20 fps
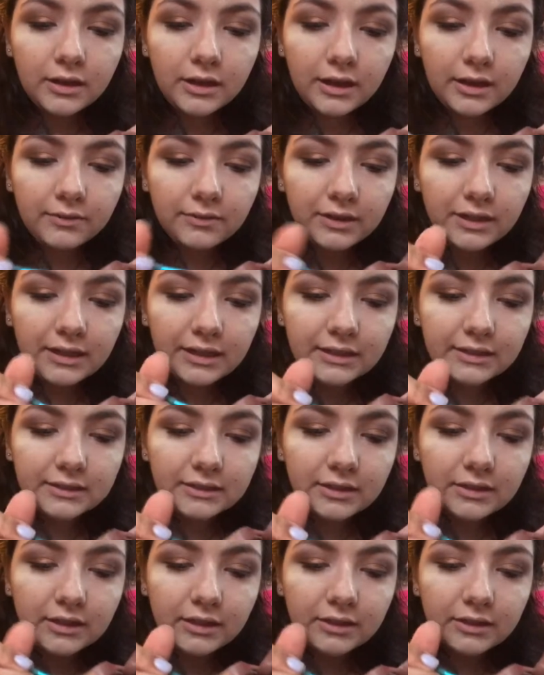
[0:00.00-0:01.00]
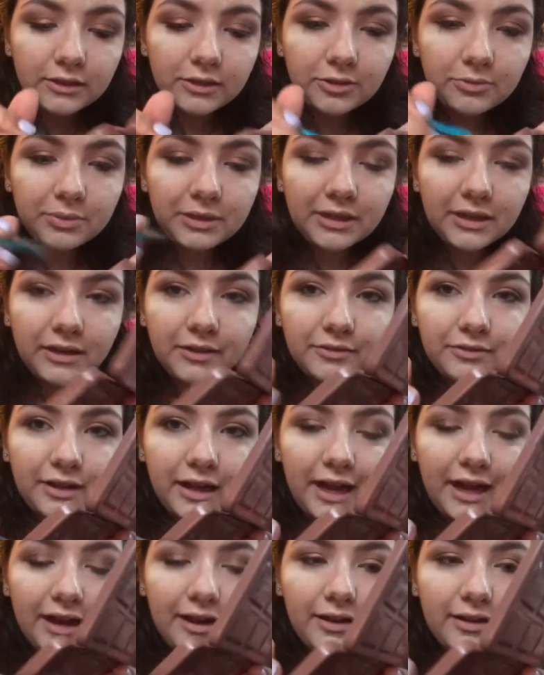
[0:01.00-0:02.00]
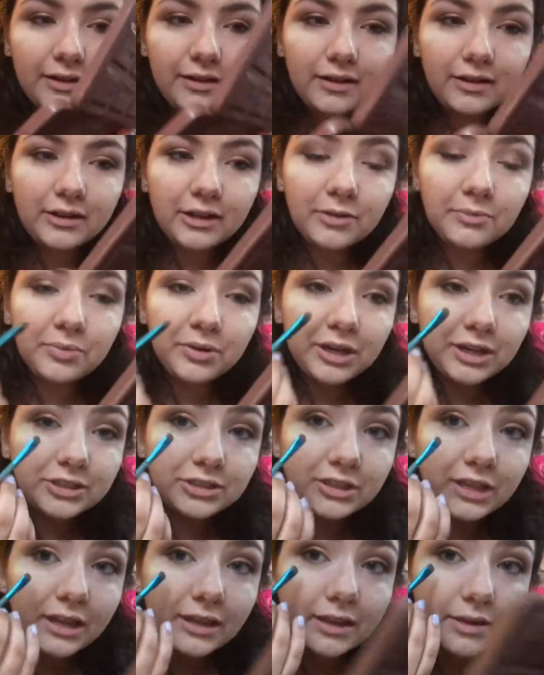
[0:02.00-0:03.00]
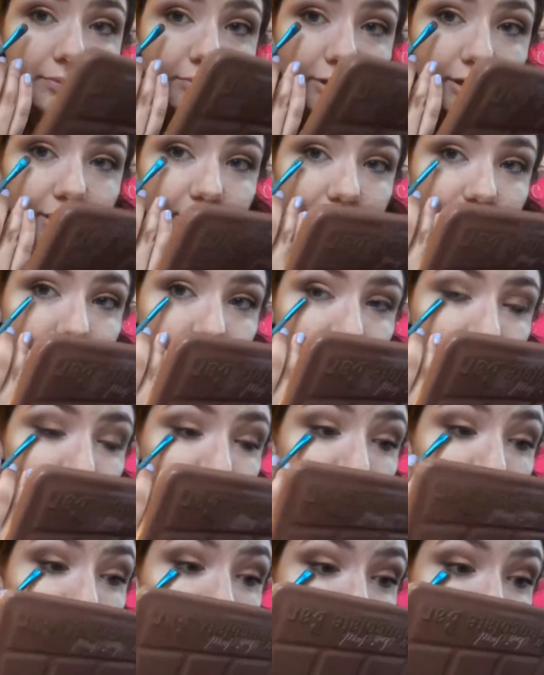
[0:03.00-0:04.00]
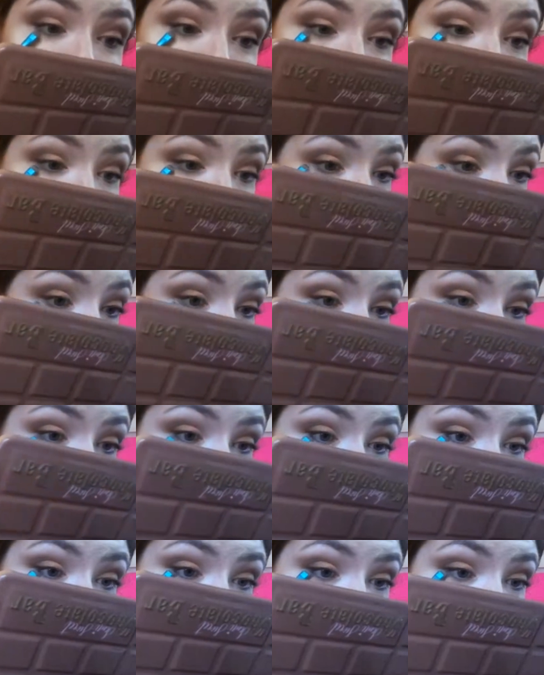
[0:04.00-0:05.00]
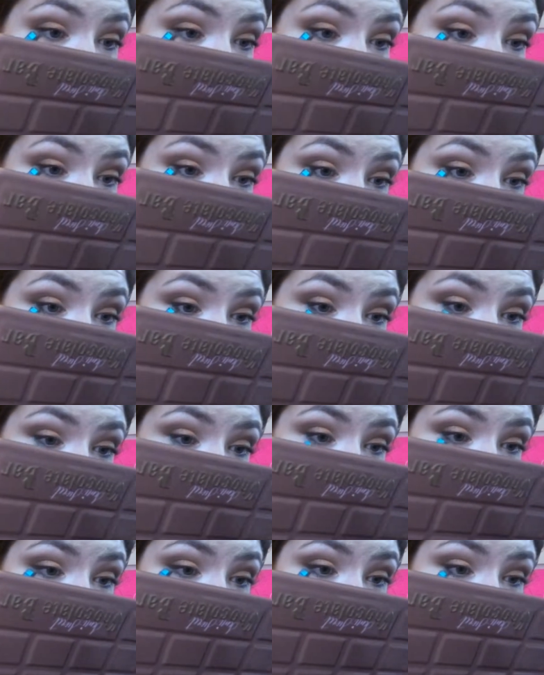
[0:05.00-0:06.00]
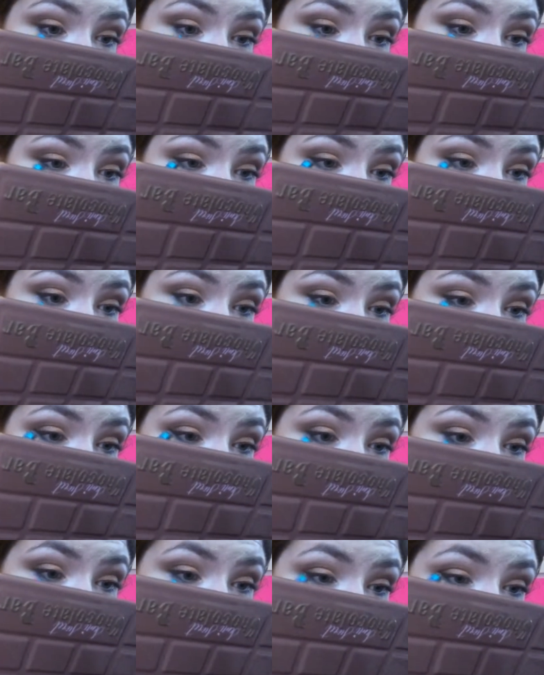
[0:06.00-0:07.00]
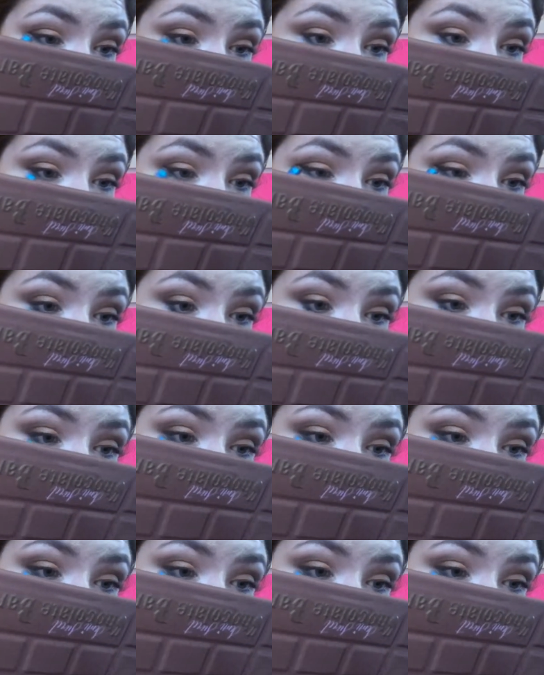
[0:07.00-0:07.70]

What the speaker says: And we're gonna get a little bit of that on our brush, and then we're gonna smudge that right on our lower lash line.